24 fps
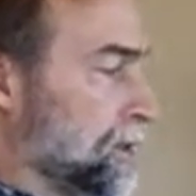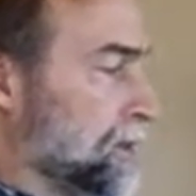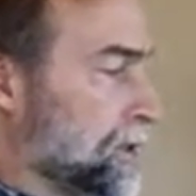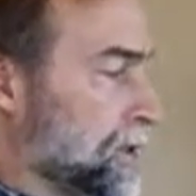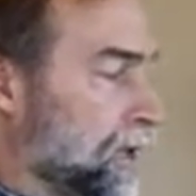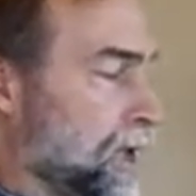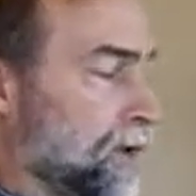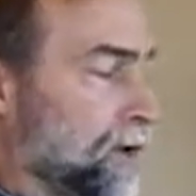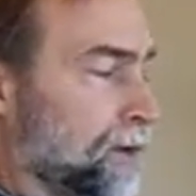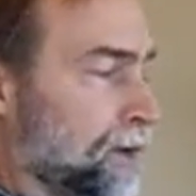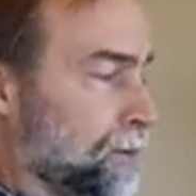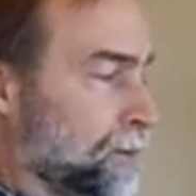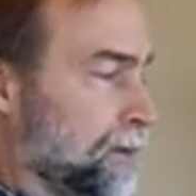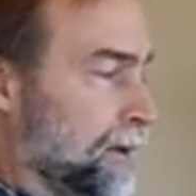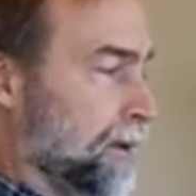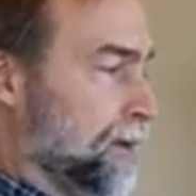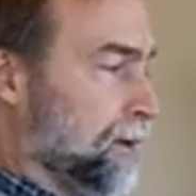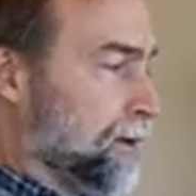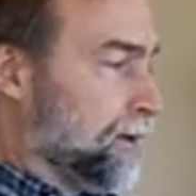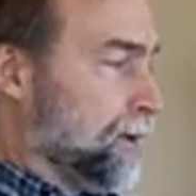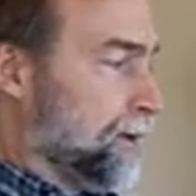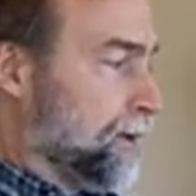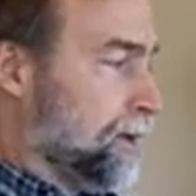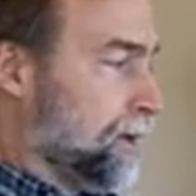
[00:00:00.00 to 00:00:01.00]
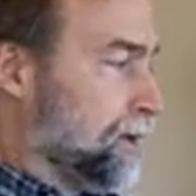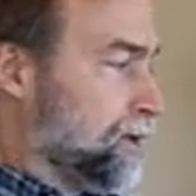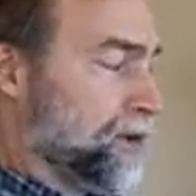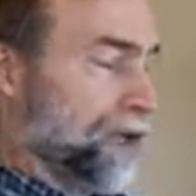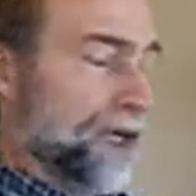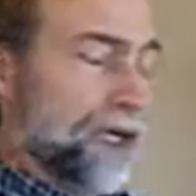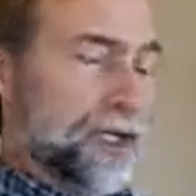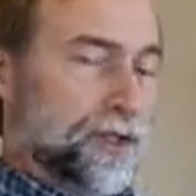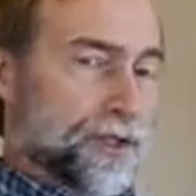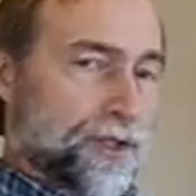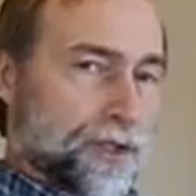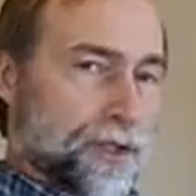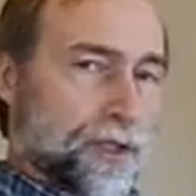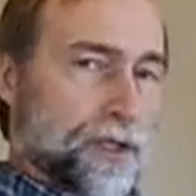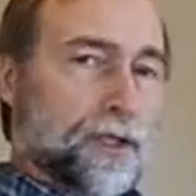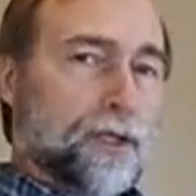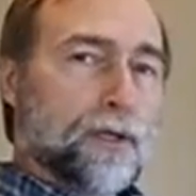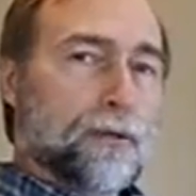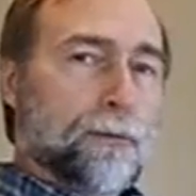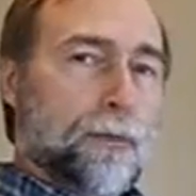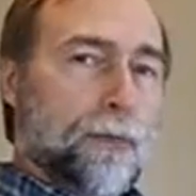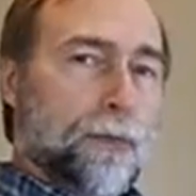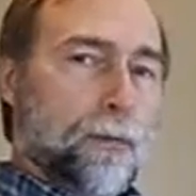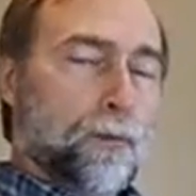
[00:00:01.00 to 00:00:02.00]
tell the, the
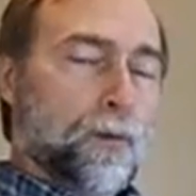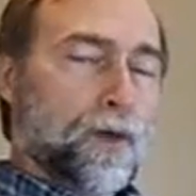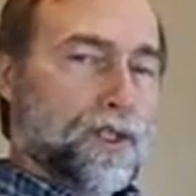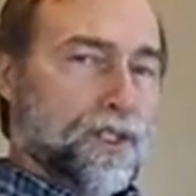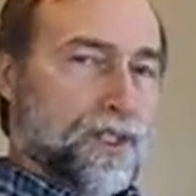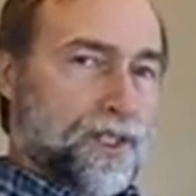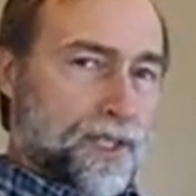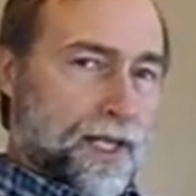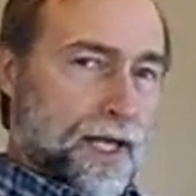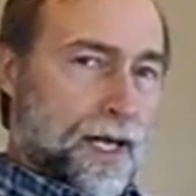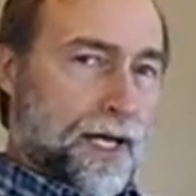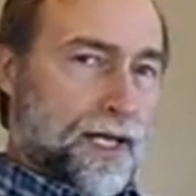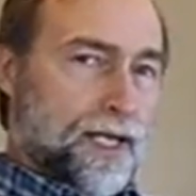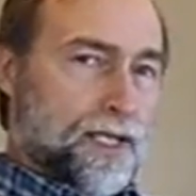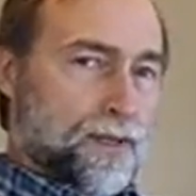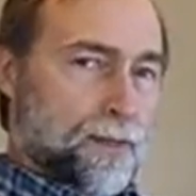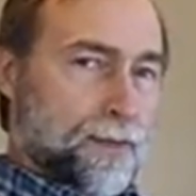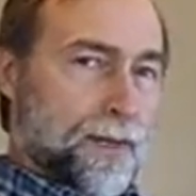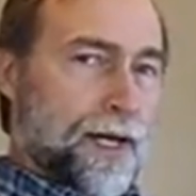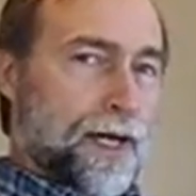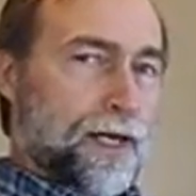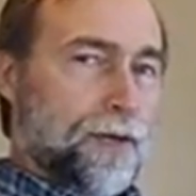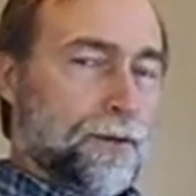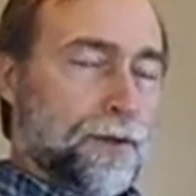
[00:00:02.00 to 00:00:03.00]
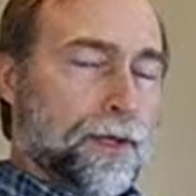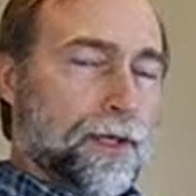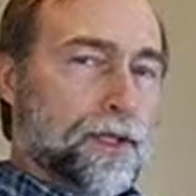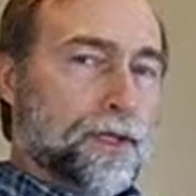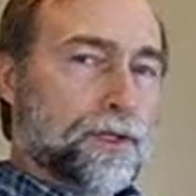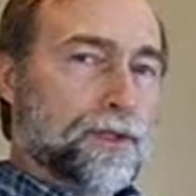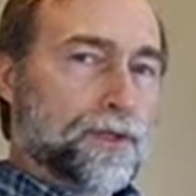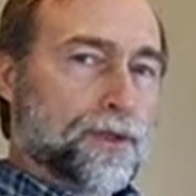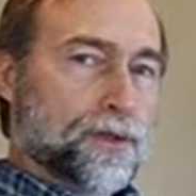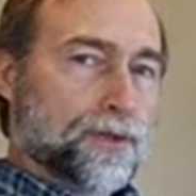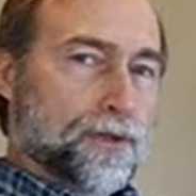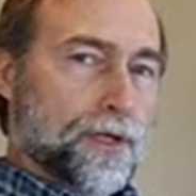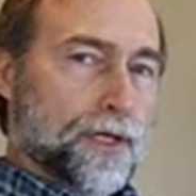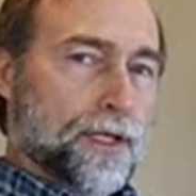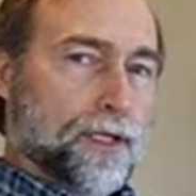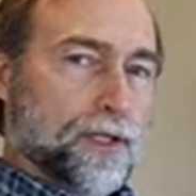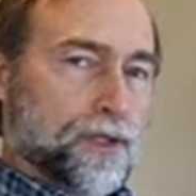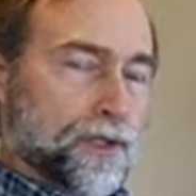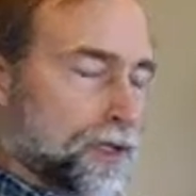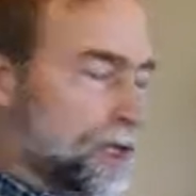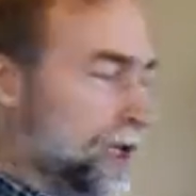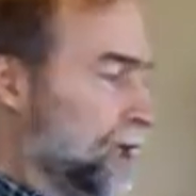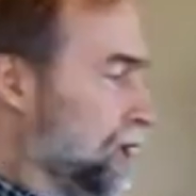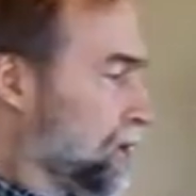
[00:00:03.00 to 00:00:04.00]
charger what size battery that you're trying
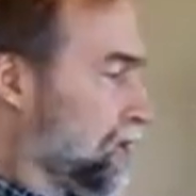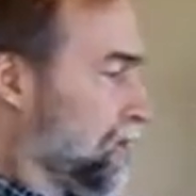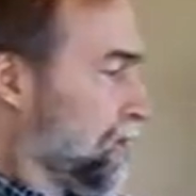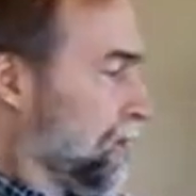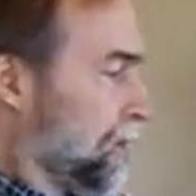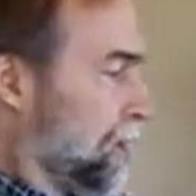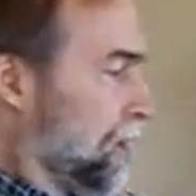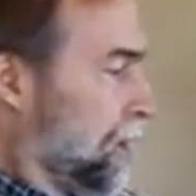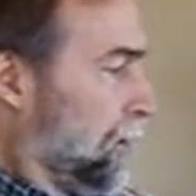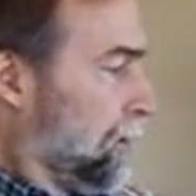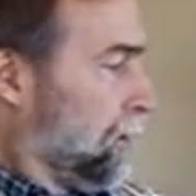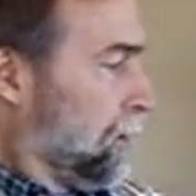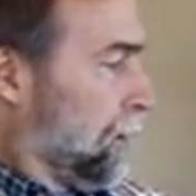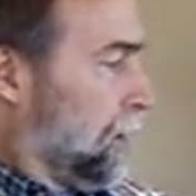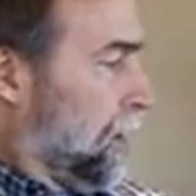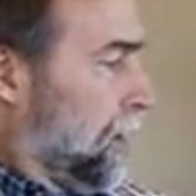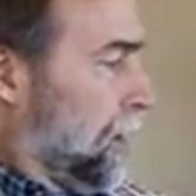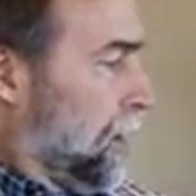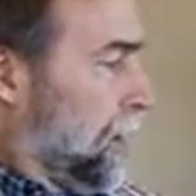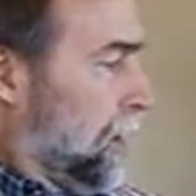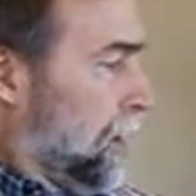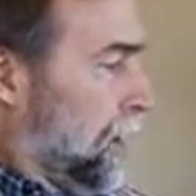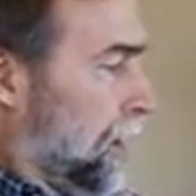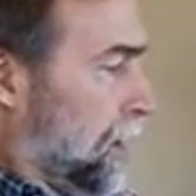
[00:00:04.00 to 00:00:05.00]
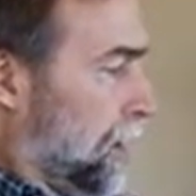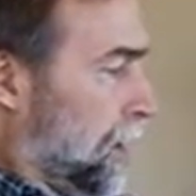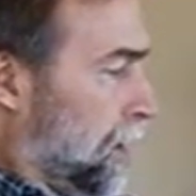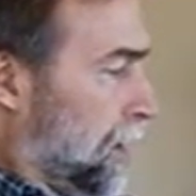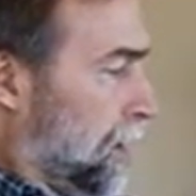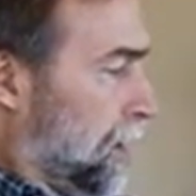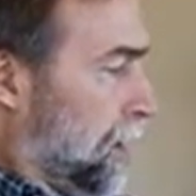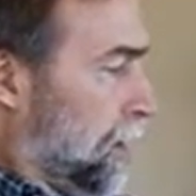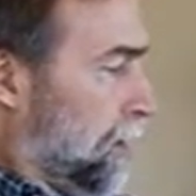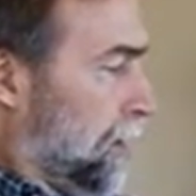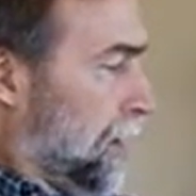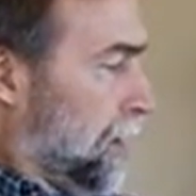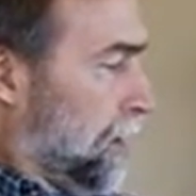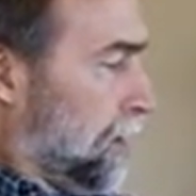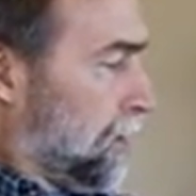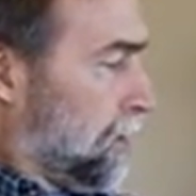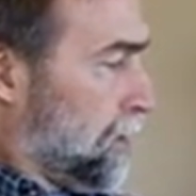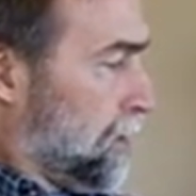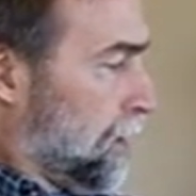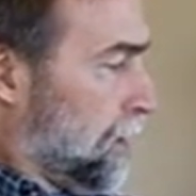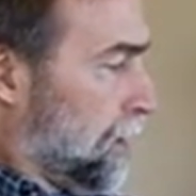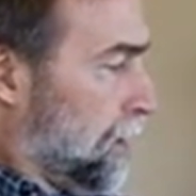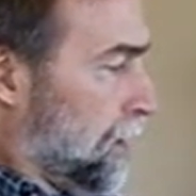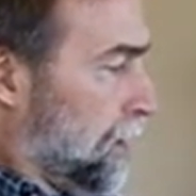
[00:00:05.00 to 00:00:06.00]
to charge from uh,
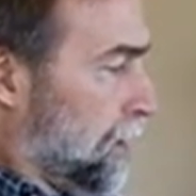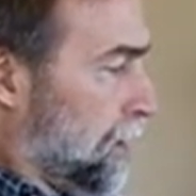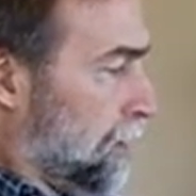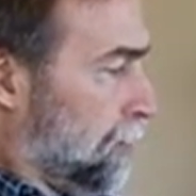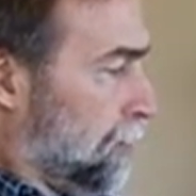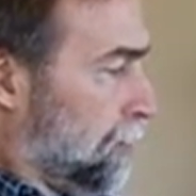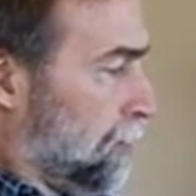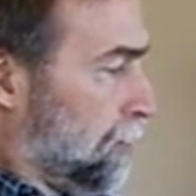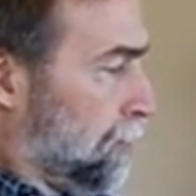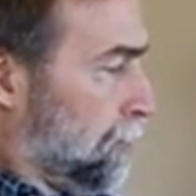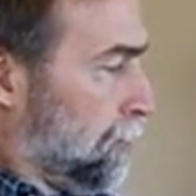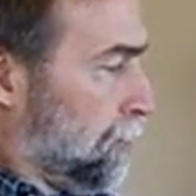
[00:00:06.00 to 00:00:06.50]
about um,